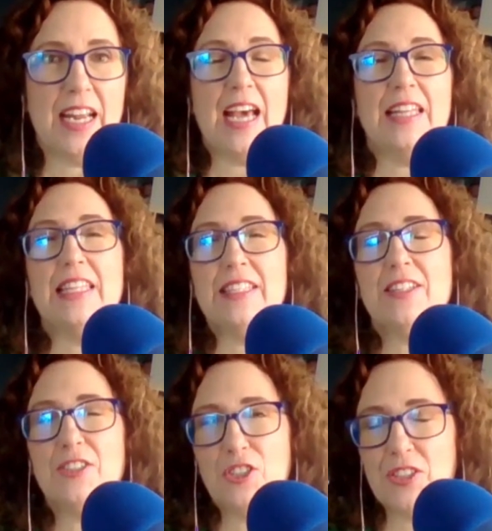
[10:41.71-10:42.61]
And this
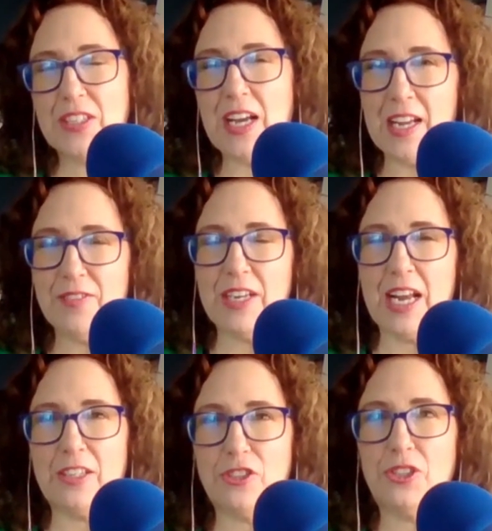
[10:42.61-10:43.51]
is just kind of an
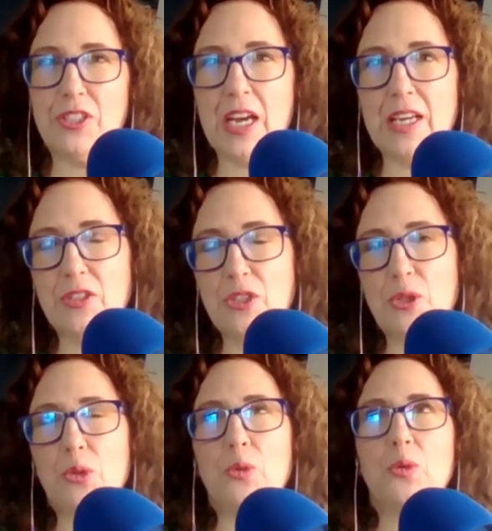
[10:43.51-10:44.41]
exercise
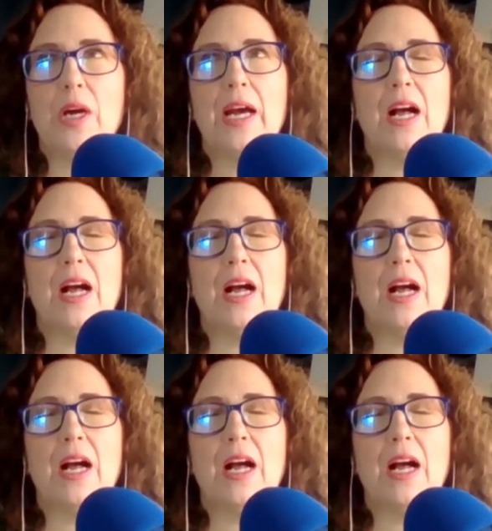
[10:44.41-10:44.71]
to